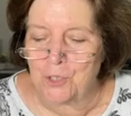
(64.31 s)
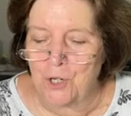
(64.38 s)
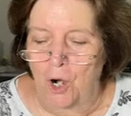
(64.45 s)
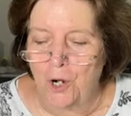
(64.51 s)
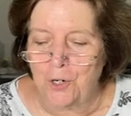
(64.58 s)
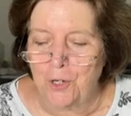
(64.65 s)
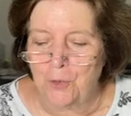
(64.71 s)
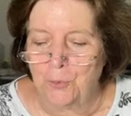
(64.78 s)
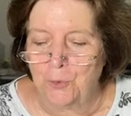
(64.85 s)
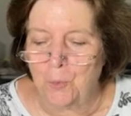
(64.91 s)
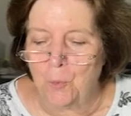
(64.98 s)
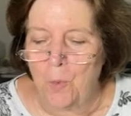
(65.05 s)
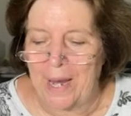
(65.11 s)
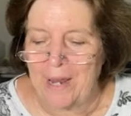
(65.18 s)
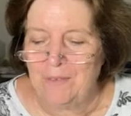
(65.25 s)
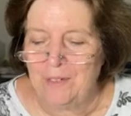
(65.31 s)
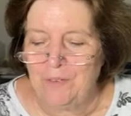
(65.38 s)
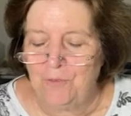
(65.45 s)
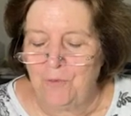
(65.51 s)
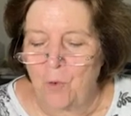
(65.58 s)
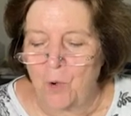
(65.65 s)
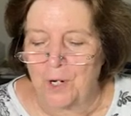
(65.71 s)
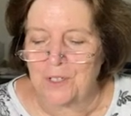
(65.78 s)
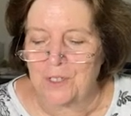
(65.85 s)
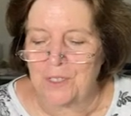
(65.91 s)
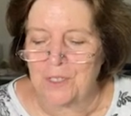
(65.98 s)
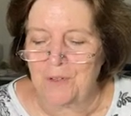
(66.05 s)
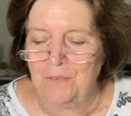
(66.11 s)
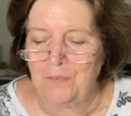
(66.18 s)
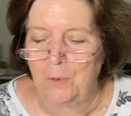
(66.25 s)
dart through waving
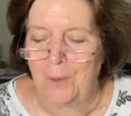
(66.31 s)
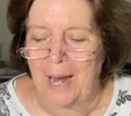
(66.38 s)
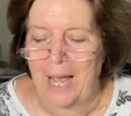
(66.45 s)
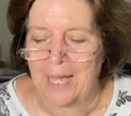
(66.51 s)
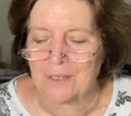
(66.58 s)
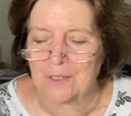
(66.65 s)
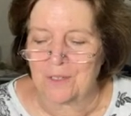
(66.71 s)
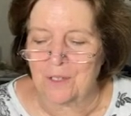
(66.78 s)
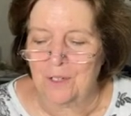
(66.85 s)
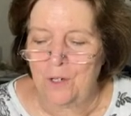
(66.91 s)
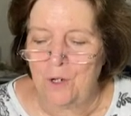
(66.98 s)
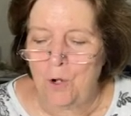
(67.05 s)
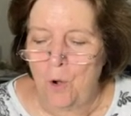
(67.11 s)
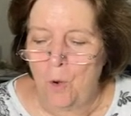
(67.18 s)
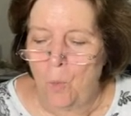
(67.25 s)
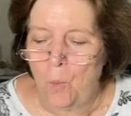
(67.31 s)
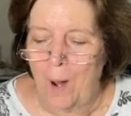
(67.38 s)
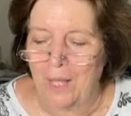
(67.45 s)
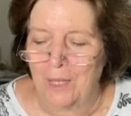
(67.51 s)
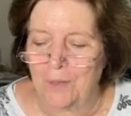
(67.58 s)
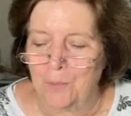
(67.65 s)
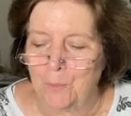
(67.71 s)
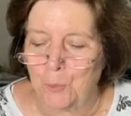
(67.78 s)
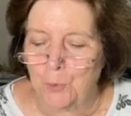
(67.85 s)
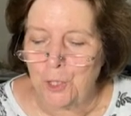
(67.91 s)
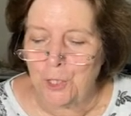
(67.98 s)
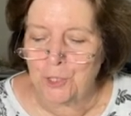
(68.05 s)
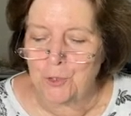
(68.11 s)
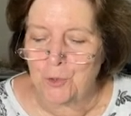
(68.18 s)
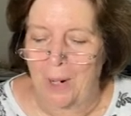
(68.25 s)
forests of grass, while a
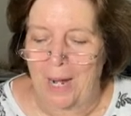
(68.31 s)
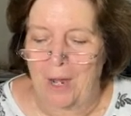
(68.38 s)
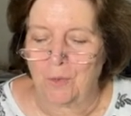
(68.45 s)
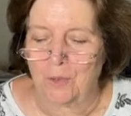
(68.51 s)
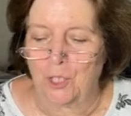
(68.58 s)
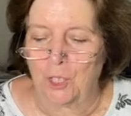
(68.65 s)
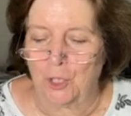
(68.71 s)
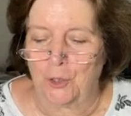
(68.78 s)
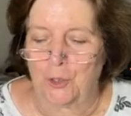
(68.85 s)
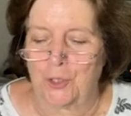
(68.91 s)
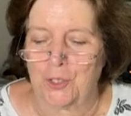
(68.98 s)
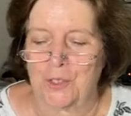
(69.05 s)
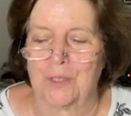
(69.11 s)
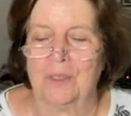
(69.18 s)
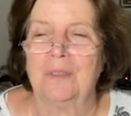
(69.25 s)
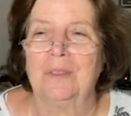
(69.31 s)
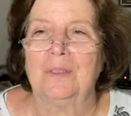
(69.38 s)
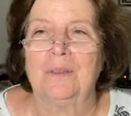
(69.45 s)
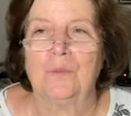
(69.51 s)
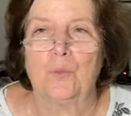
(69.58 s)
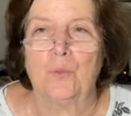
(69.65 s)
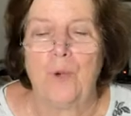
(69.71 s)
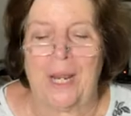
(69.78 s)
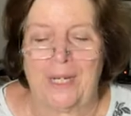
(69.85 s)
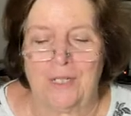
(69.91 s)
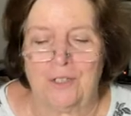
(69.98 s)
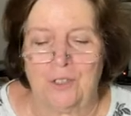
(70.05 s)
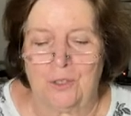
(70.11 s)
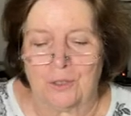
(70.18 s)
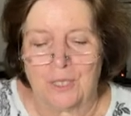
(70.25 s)
brook trout lurks,
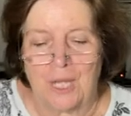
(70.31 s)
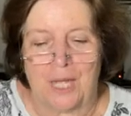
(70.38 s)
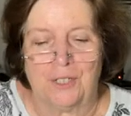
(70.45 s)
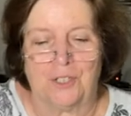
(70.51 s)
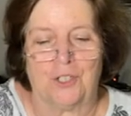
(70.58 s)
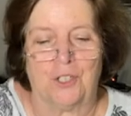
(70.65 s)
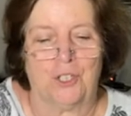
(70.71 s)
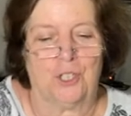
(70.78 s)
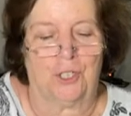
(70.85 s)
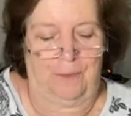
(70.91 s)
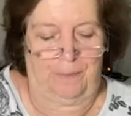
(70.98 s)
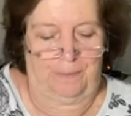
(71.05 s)
ready to lunge.